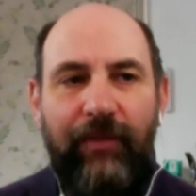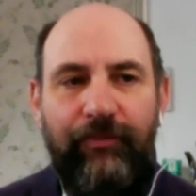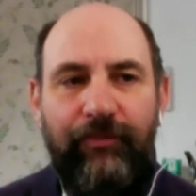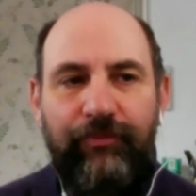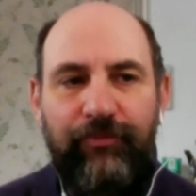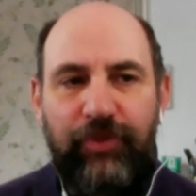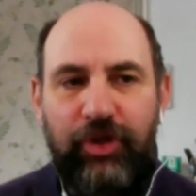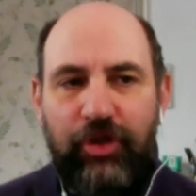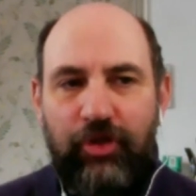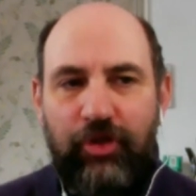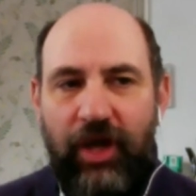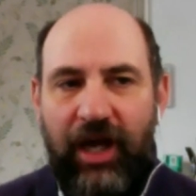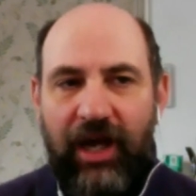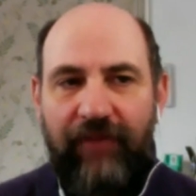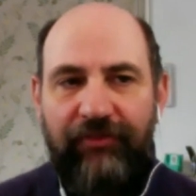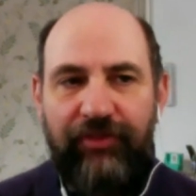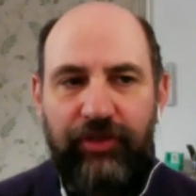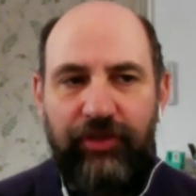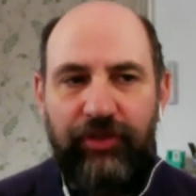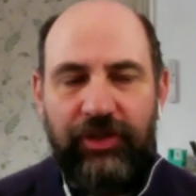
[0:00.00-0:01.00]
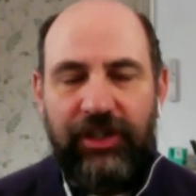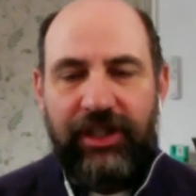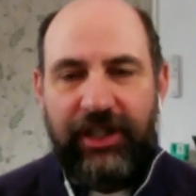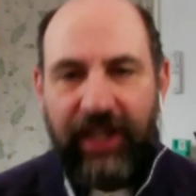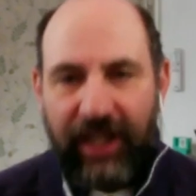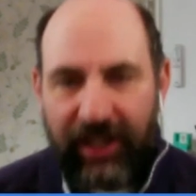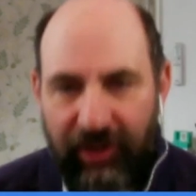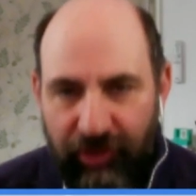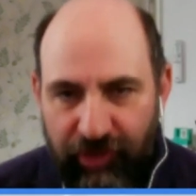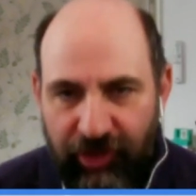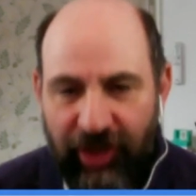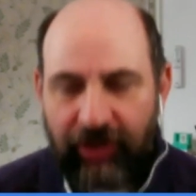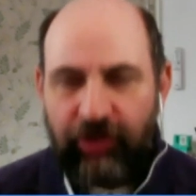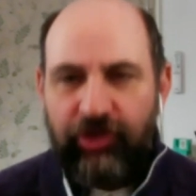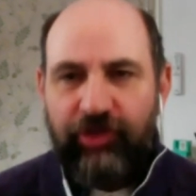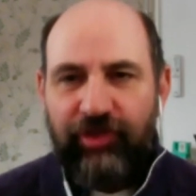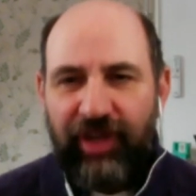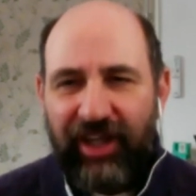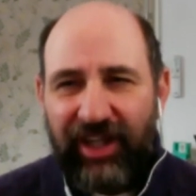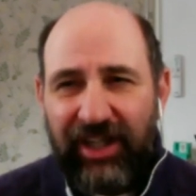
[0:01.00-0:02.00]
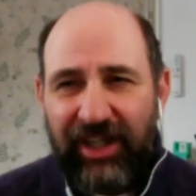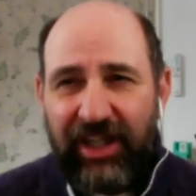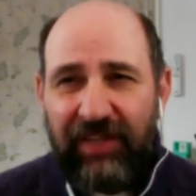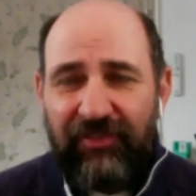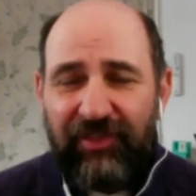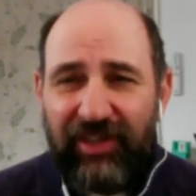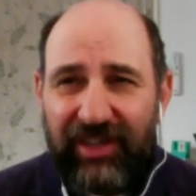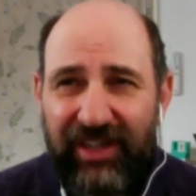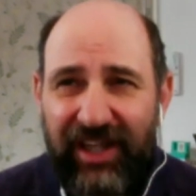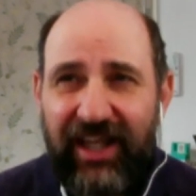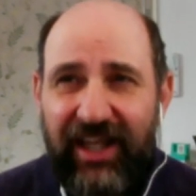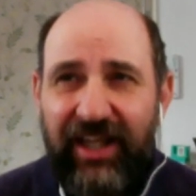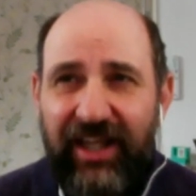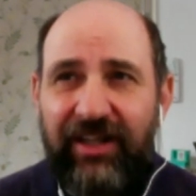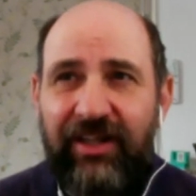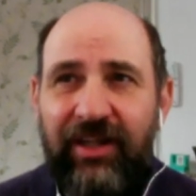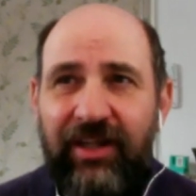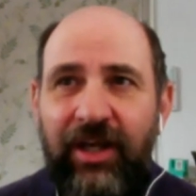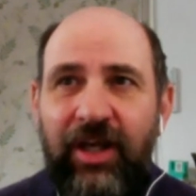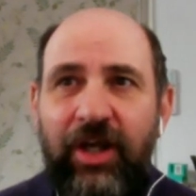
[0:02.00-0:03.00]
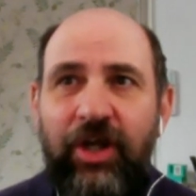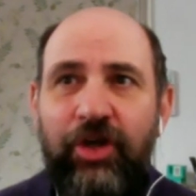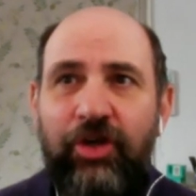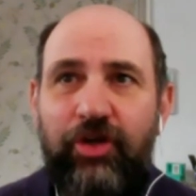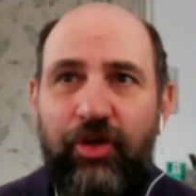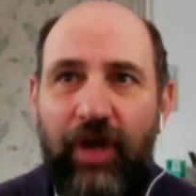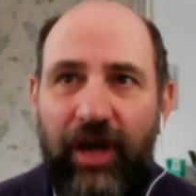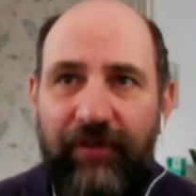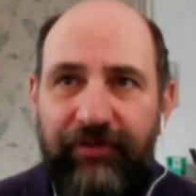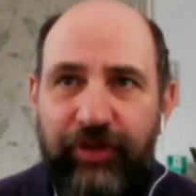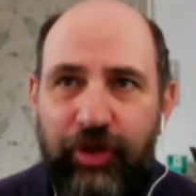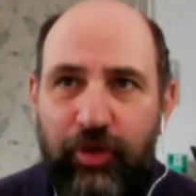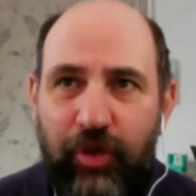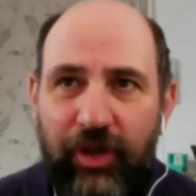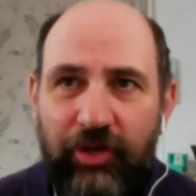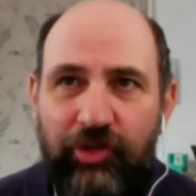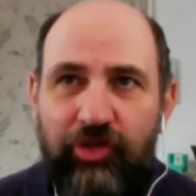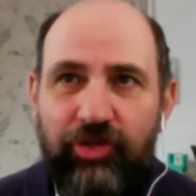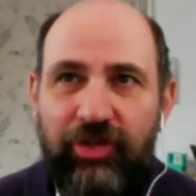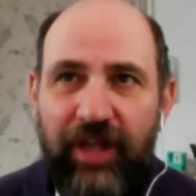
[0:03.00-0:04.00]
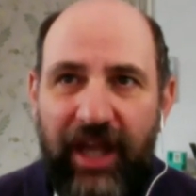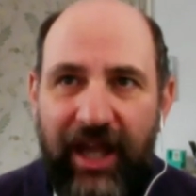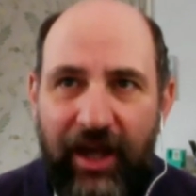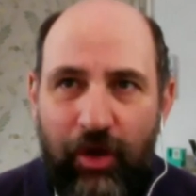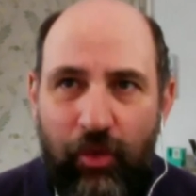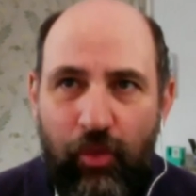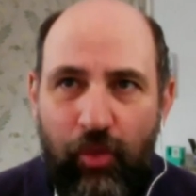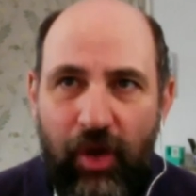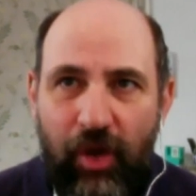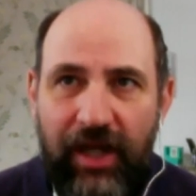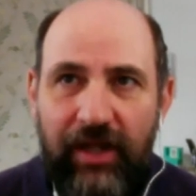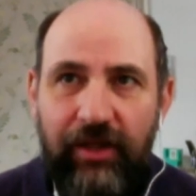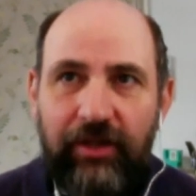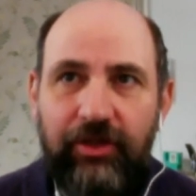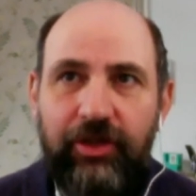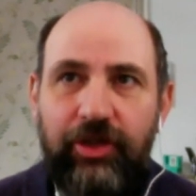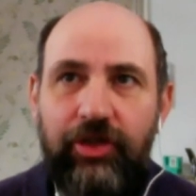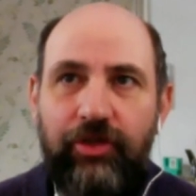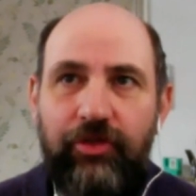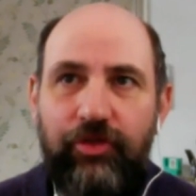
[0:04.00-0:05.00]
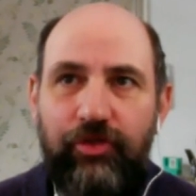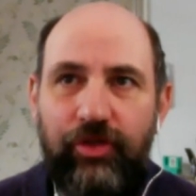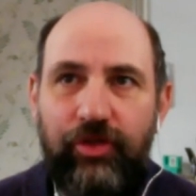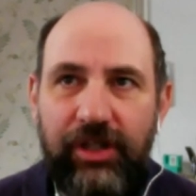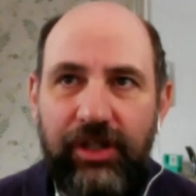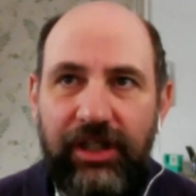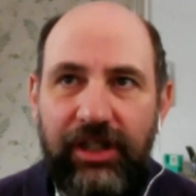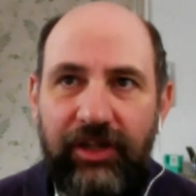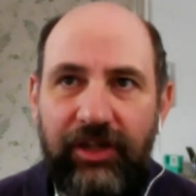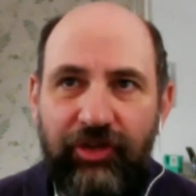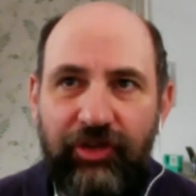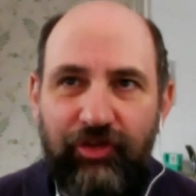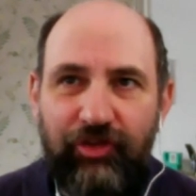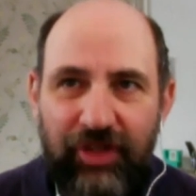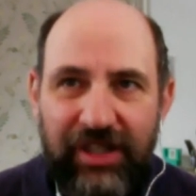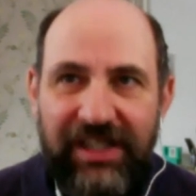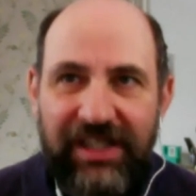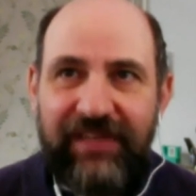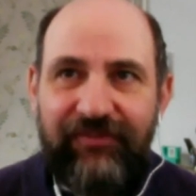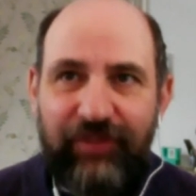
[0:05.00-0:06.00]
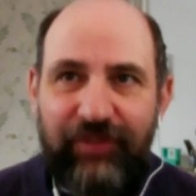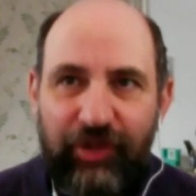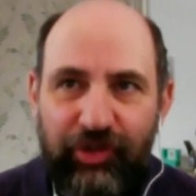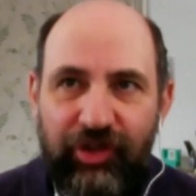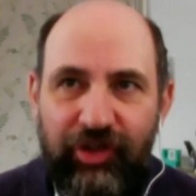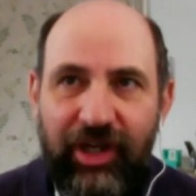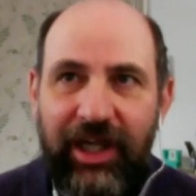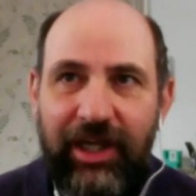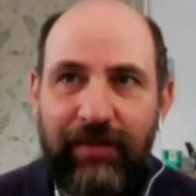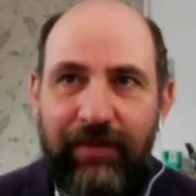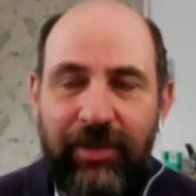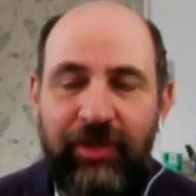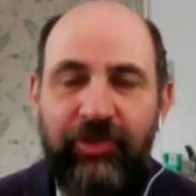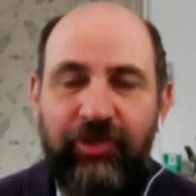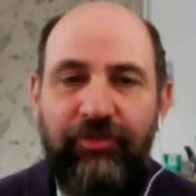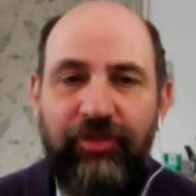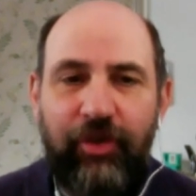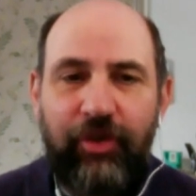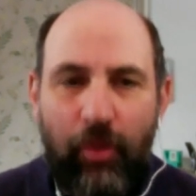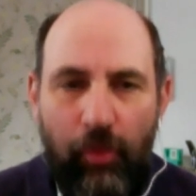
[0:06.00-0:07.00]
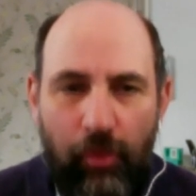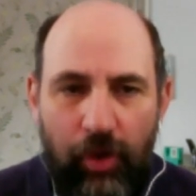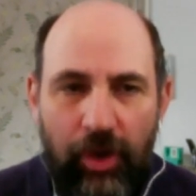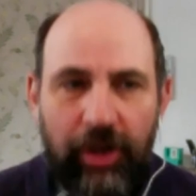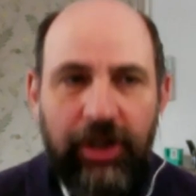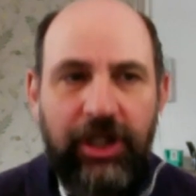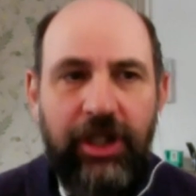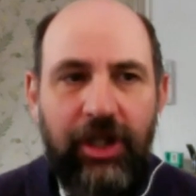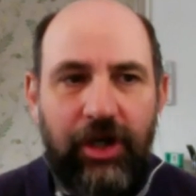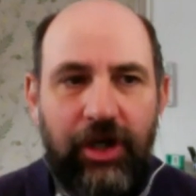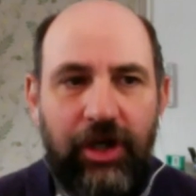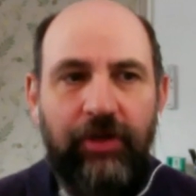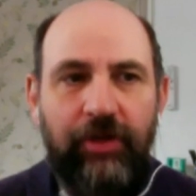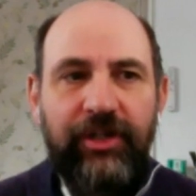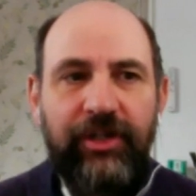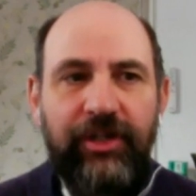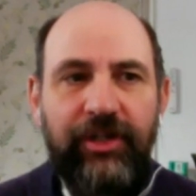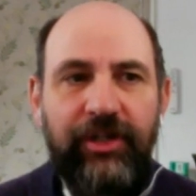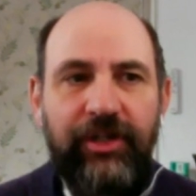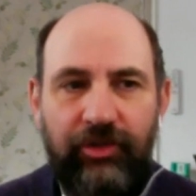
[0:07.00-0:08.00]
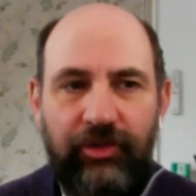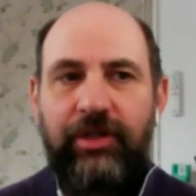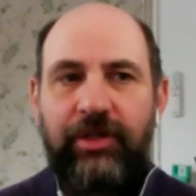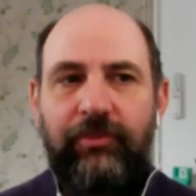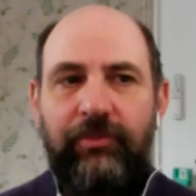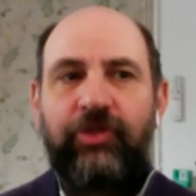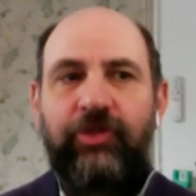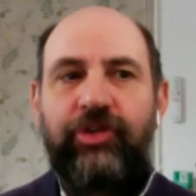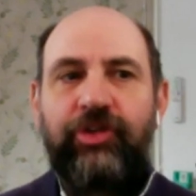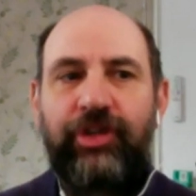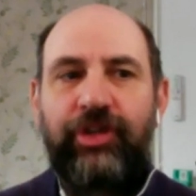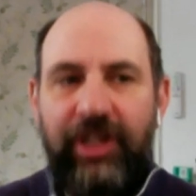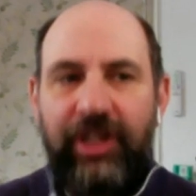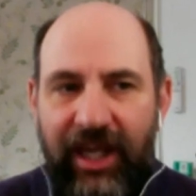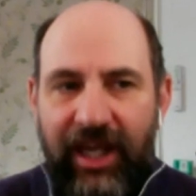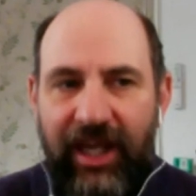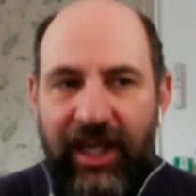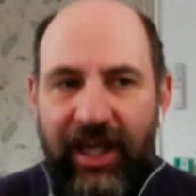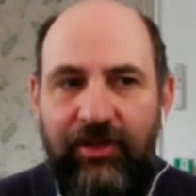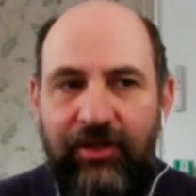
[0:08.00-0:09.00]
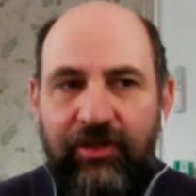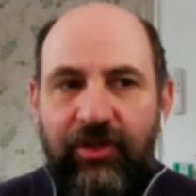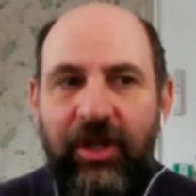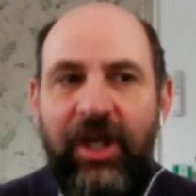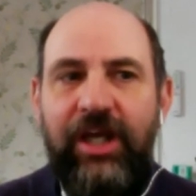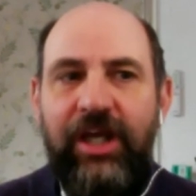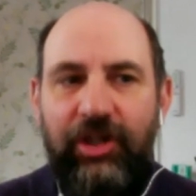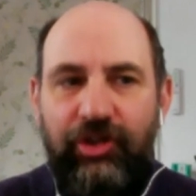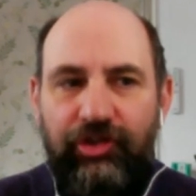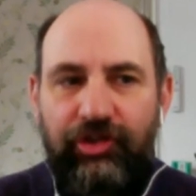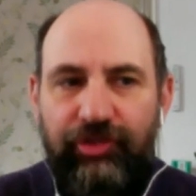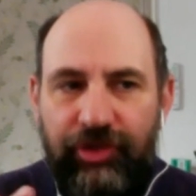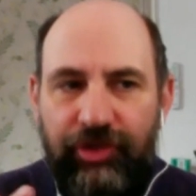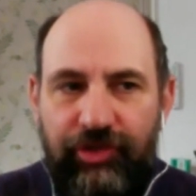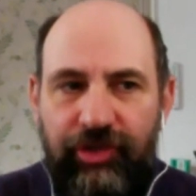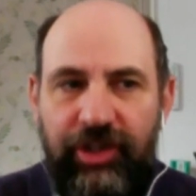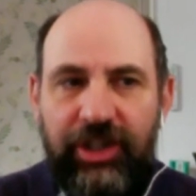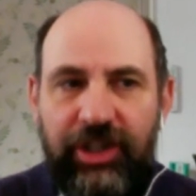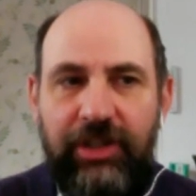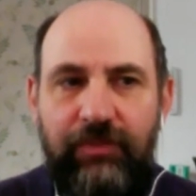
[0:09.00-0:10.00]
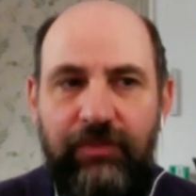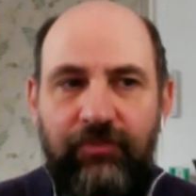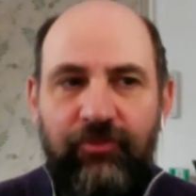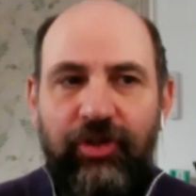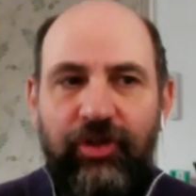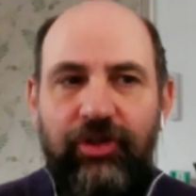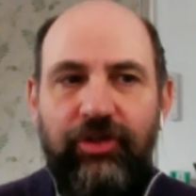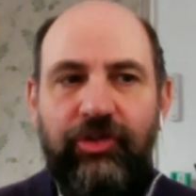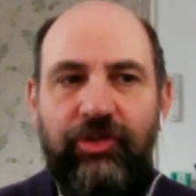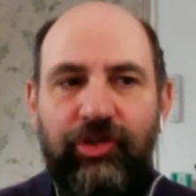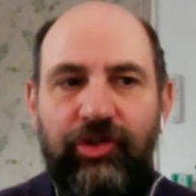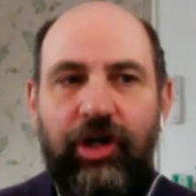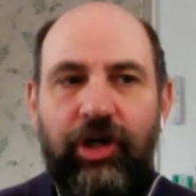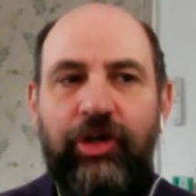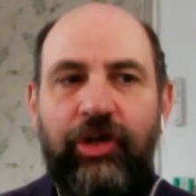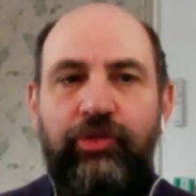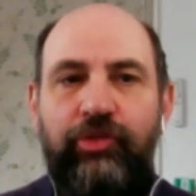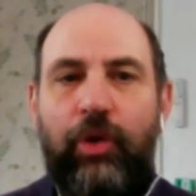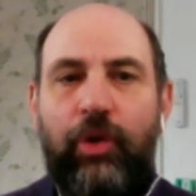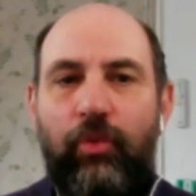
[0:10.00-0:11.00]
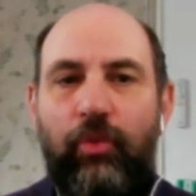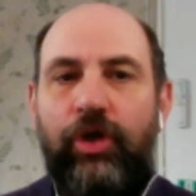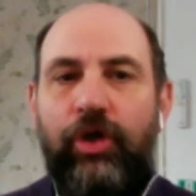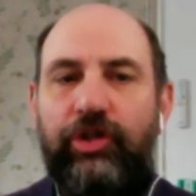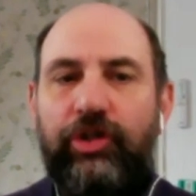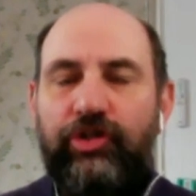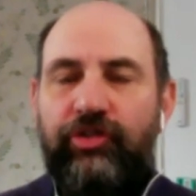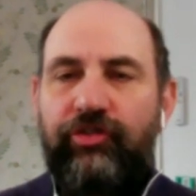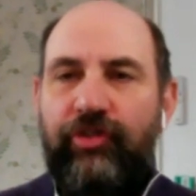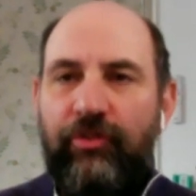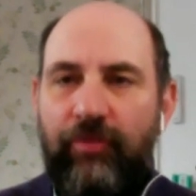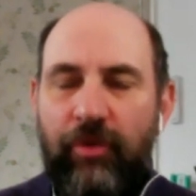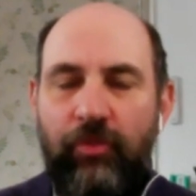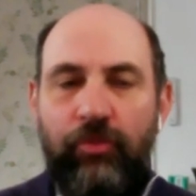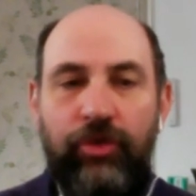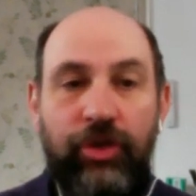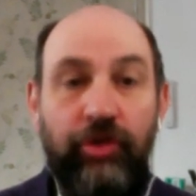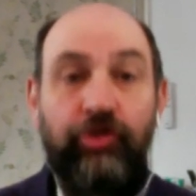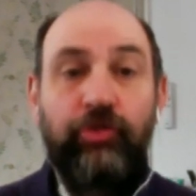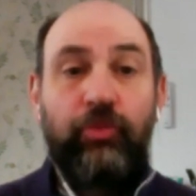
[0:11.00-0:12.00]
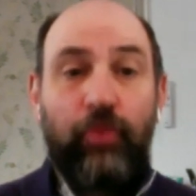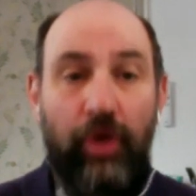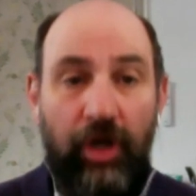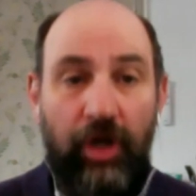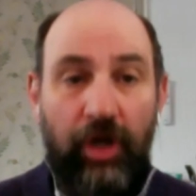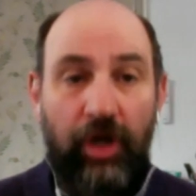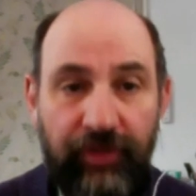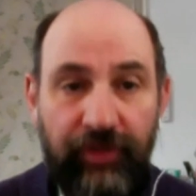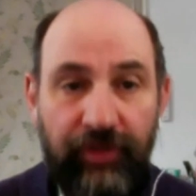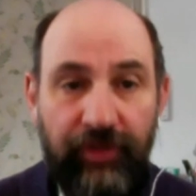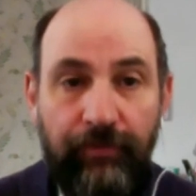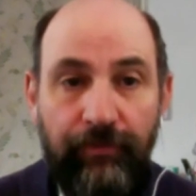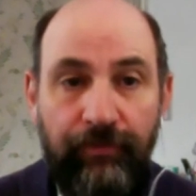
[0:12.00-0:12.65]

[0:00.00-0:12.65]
You have to really get a sense of it, and even then, you have to question how well do you is it really the same as if you were working on that team? Because in the end, it's the team that decides what works for them and doesn't work for them.